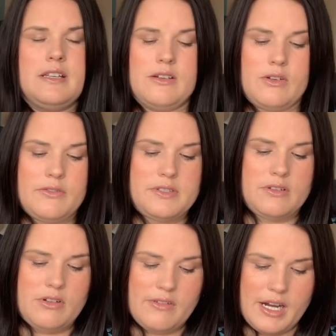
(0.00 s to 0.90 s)
Cuffs
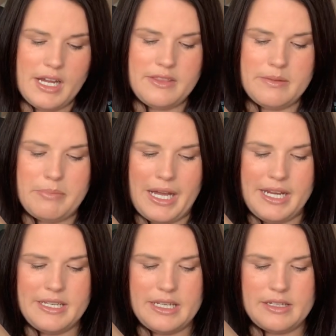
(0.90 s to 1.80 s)
are all right. The
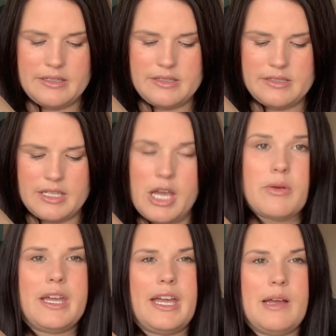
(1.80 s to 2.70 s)
binding's
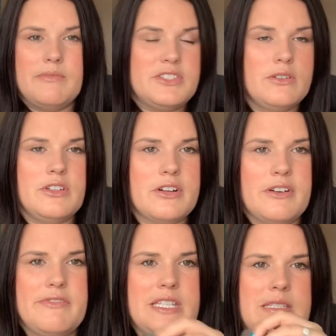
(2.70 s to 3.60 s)
okay. I'm still not
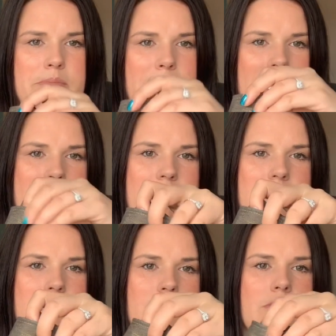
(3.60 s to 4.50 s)
convinced that the binding
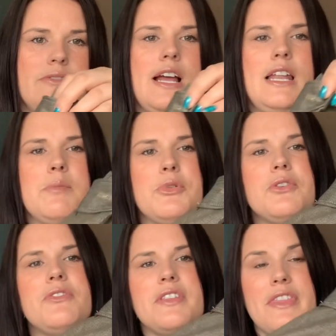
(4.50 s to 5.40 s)
is done correctly, but
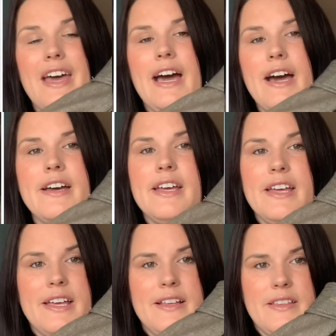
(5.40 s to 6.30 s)
other than that,
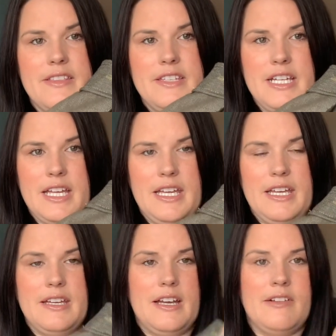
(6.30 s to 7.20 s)
the
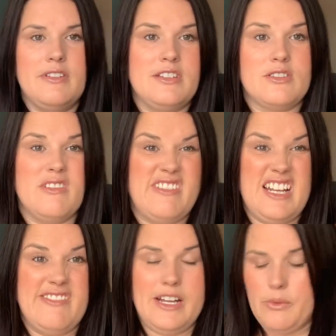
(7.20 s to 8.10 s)
jacket has gone
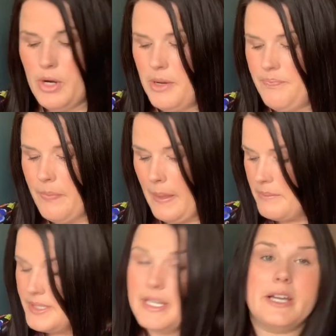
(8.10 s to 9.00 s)
really well. I'm
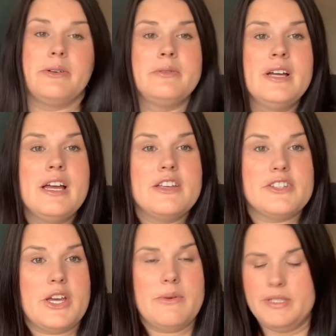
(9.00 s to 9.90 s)
so
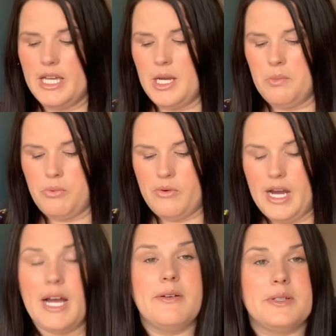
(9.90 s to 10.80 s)

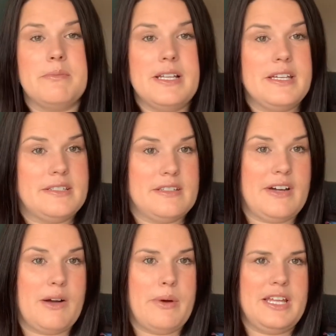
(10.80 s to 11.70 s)
proud and pleased of
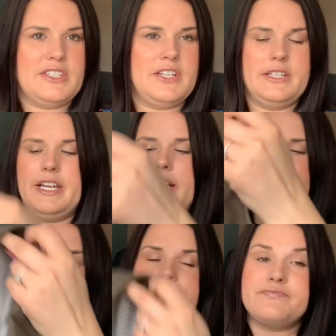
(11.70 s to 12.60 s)
how well it's turned out.